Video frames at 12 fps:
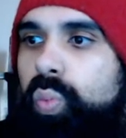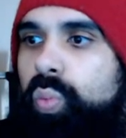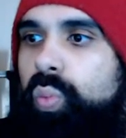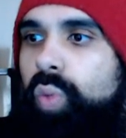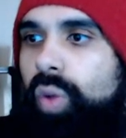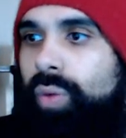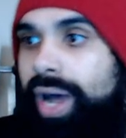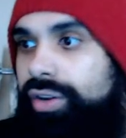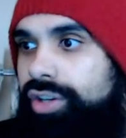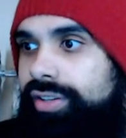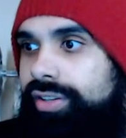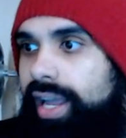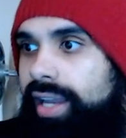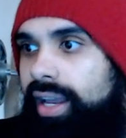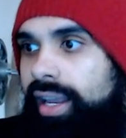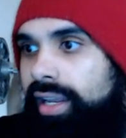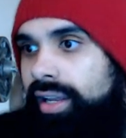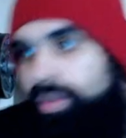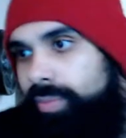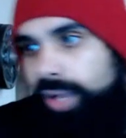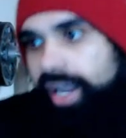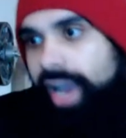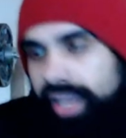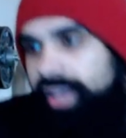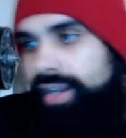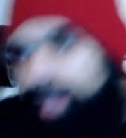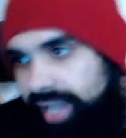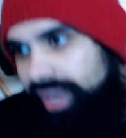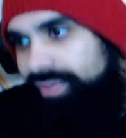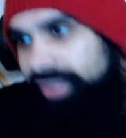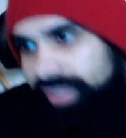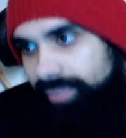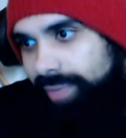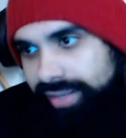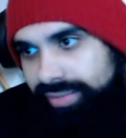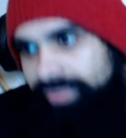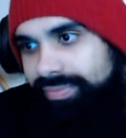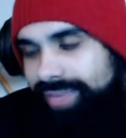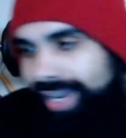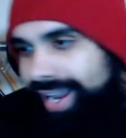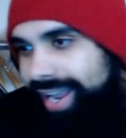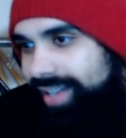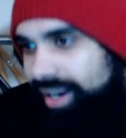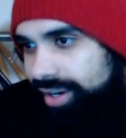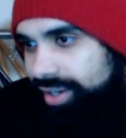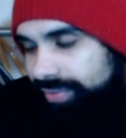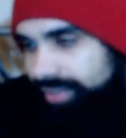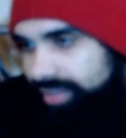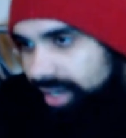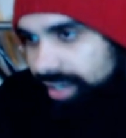Wow, you're tight. I, oh my God, I, I can't even take my, my hand out of your vagina.